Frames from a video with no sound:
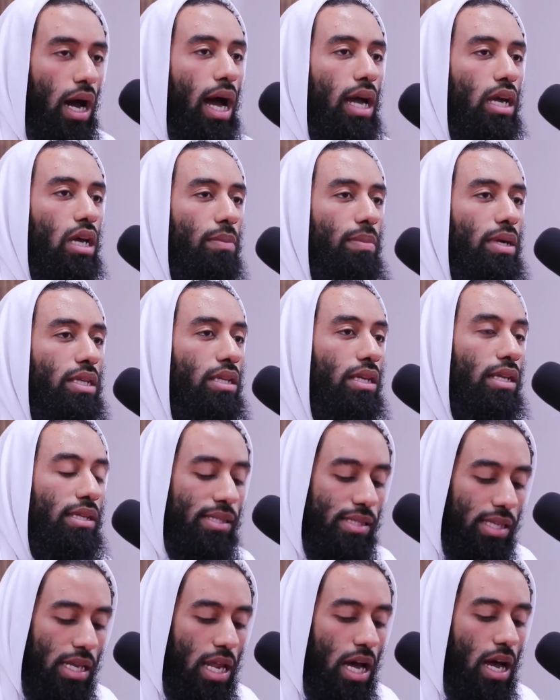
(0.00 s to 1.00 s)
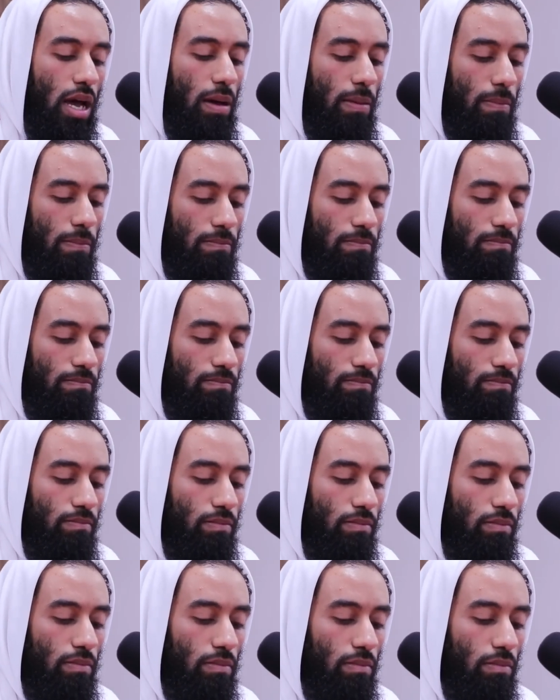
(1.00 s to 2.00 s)
I committed a zina
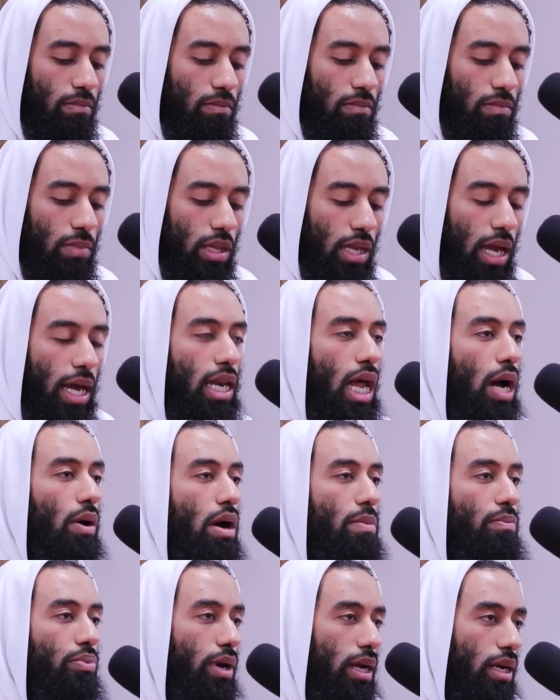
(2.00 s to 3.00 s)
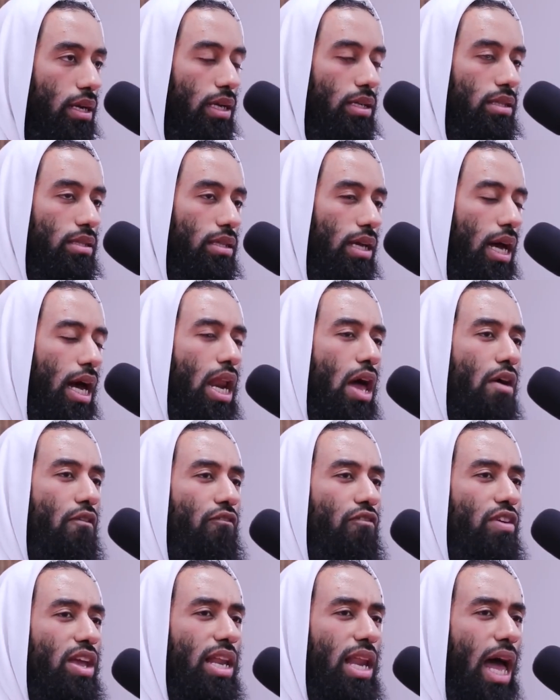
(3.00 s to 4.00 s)
and now I'm pregnant and I
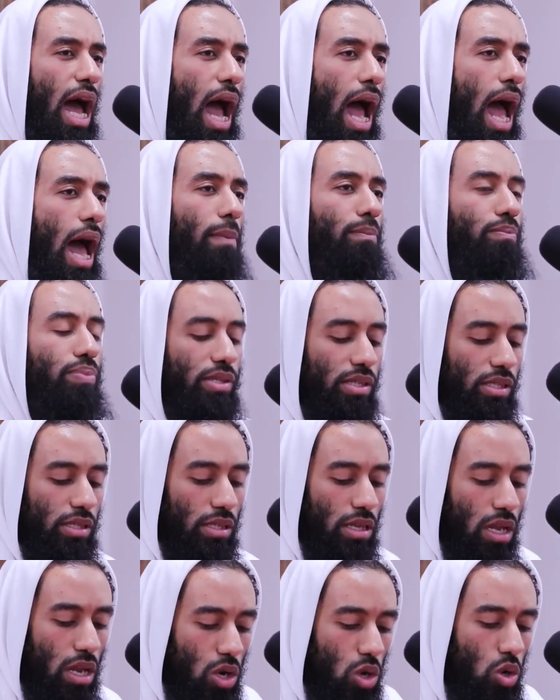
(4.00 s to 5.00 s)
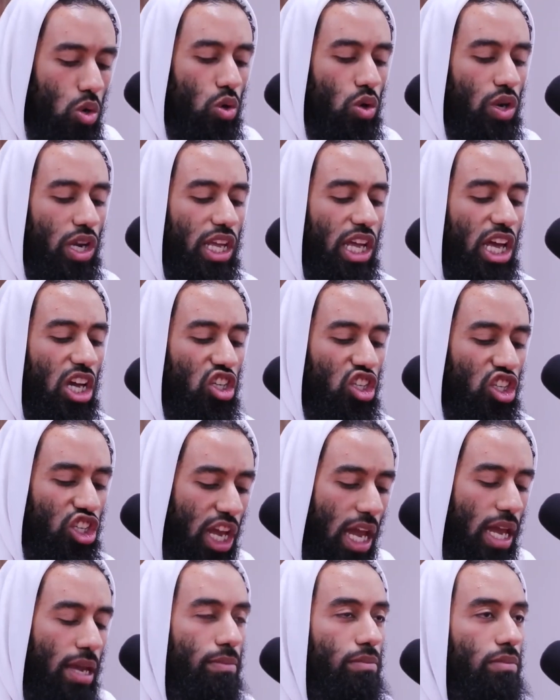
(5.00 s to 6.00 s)
feel absolutely
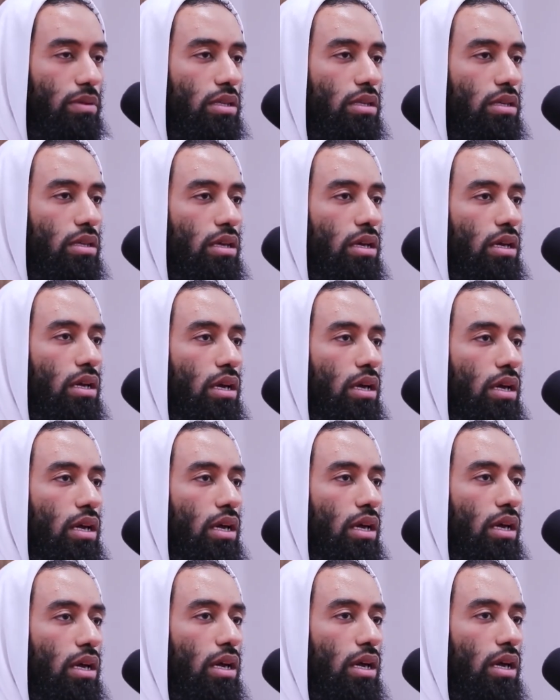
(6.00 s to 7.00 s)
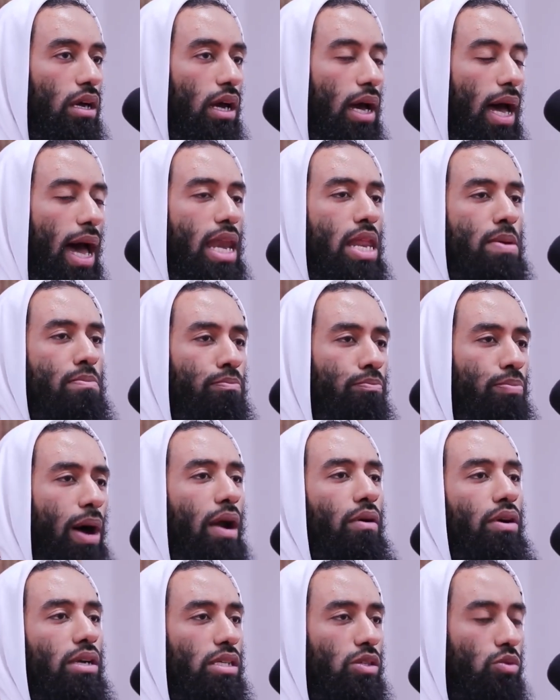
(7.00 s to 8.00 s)
ashamed and
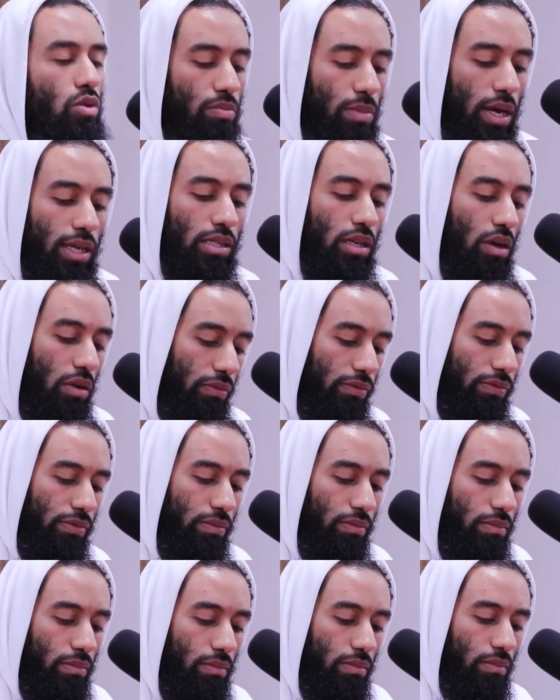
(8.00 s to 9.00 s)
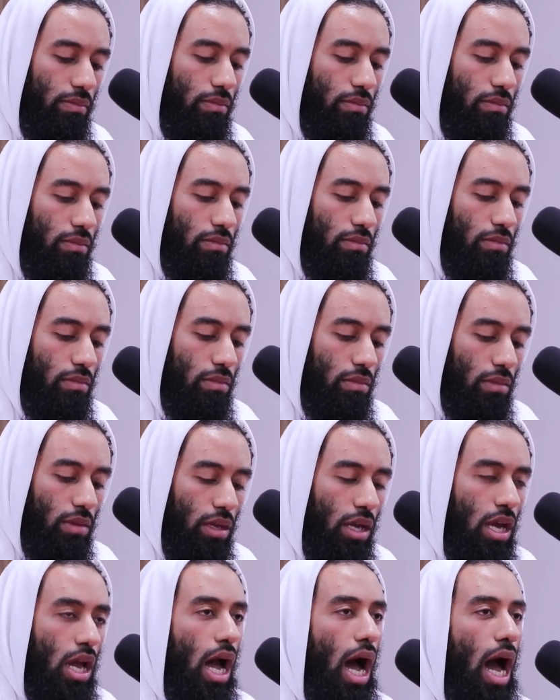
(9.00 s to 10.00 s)
embarrassed with myself.
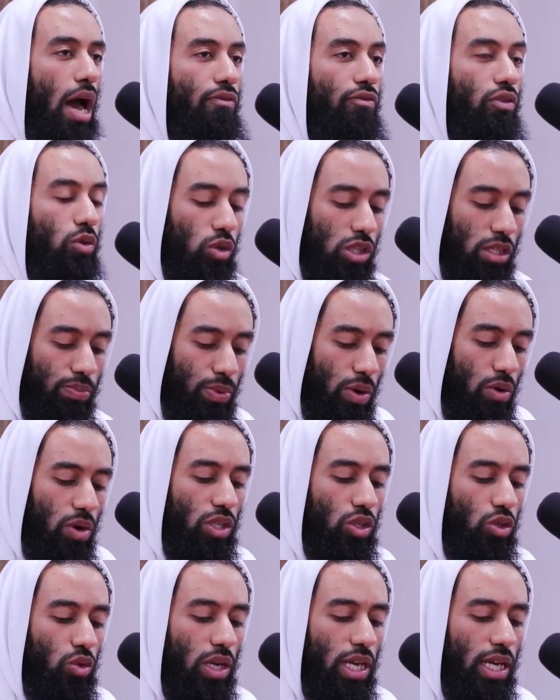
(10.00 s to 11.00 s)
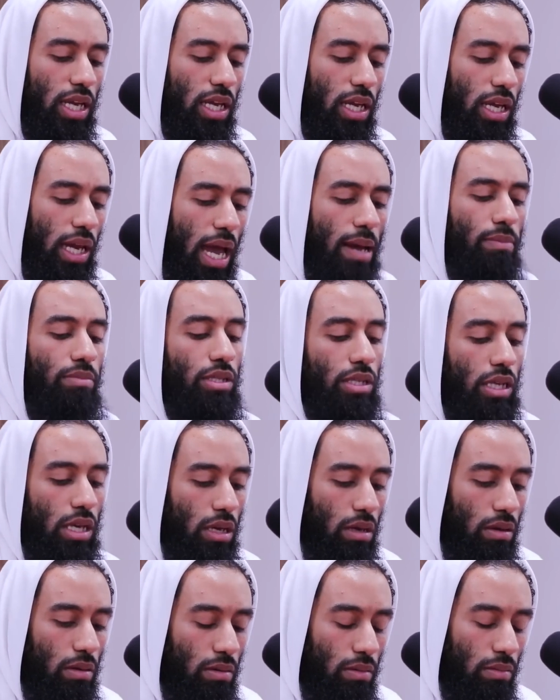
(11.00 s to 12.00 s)
I feel spiritually
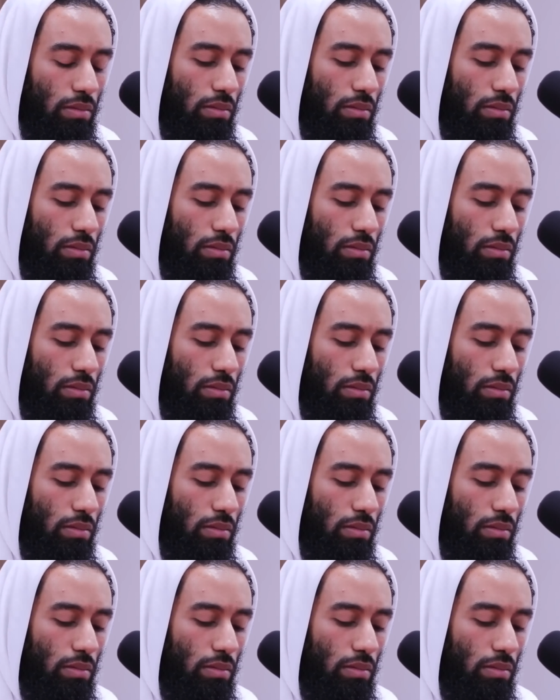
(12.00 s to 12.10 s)
empty.